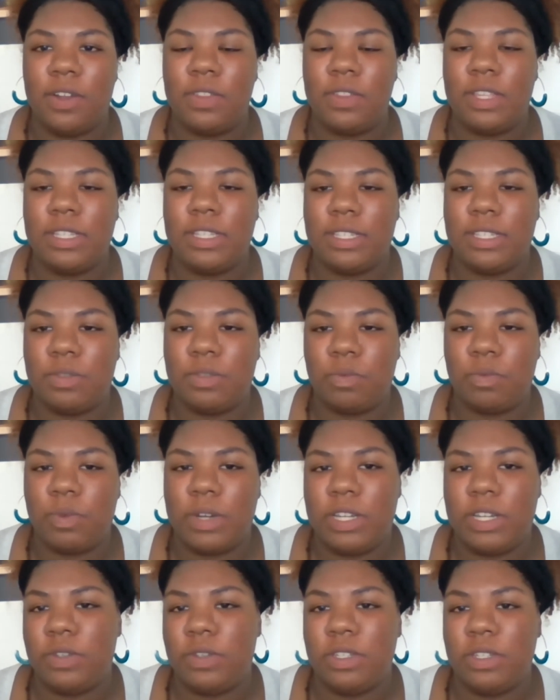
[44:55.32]
this is what
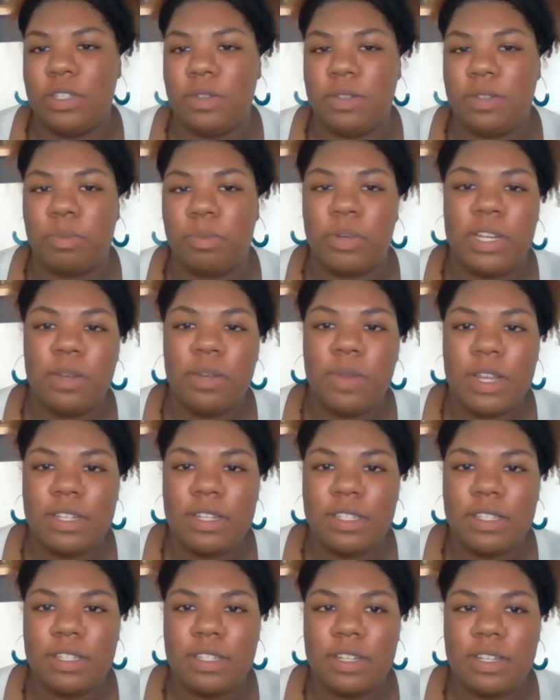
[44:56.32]
you can do to
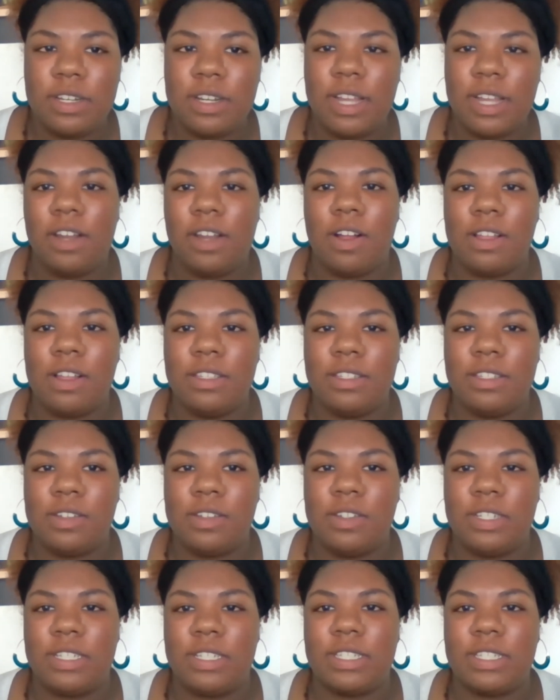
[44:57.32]
pre-register, and also
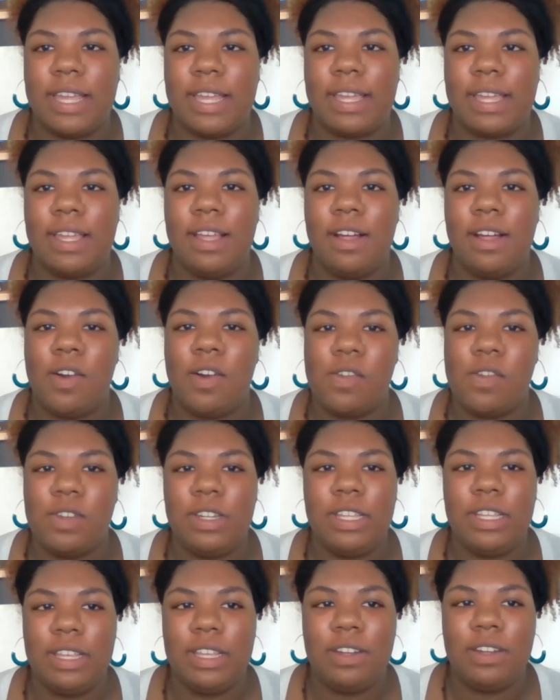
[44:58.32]
just like honing
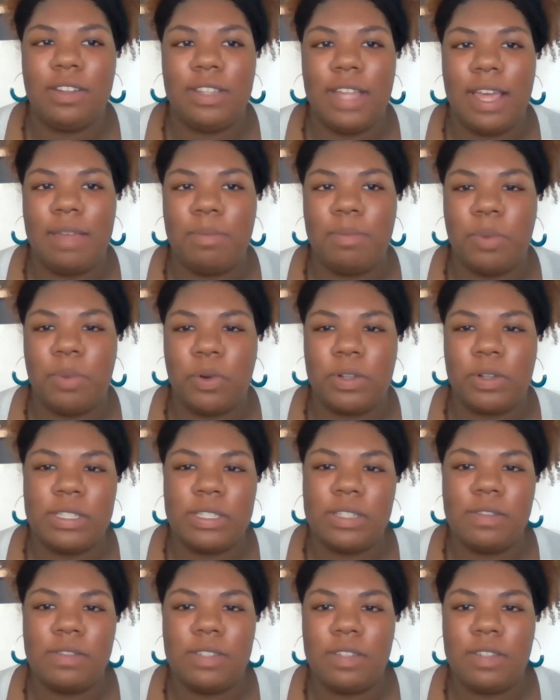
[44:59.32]
in on that importance
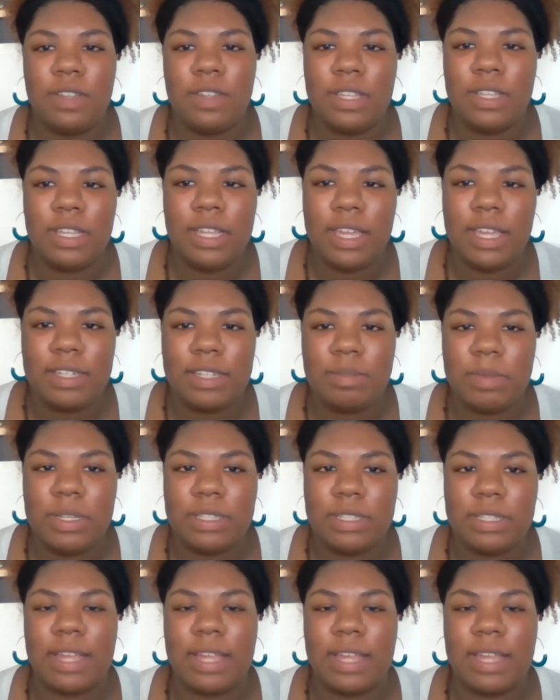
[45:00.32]
of civic engagement,
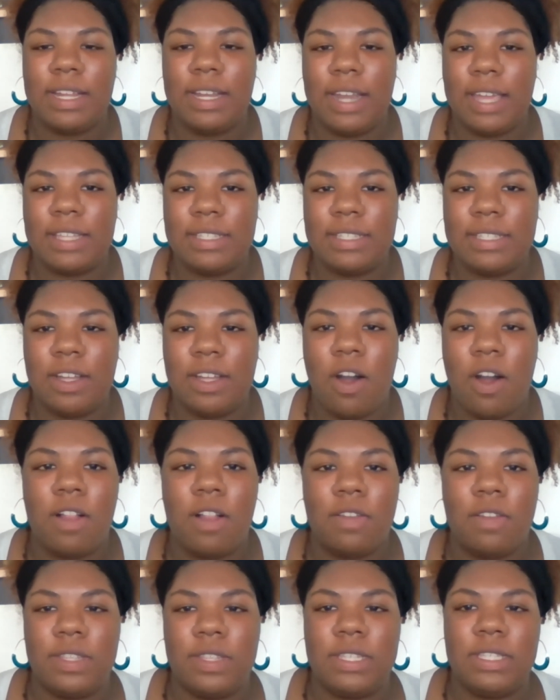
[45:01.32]
like connecting all
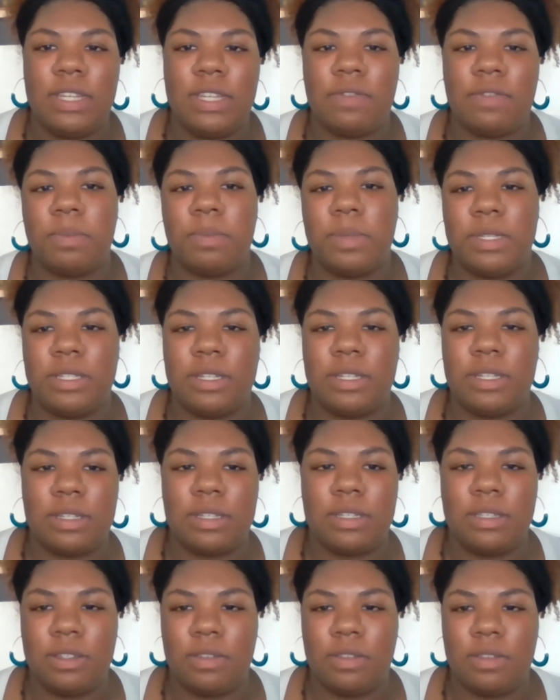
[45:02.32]
of these different positions
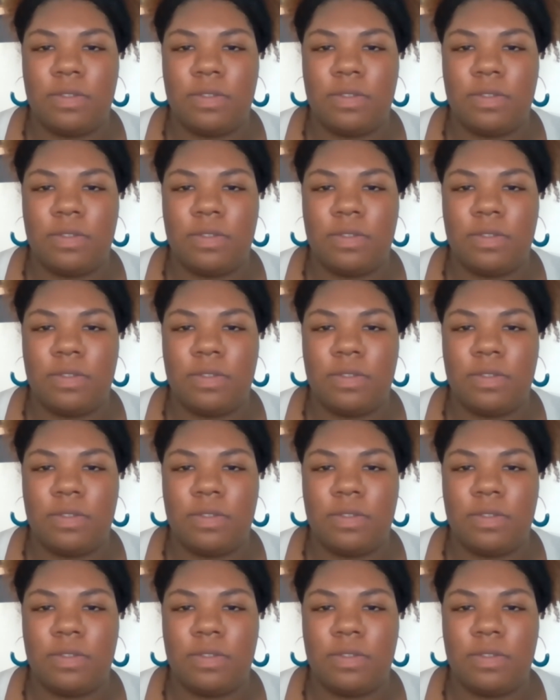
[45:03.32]
to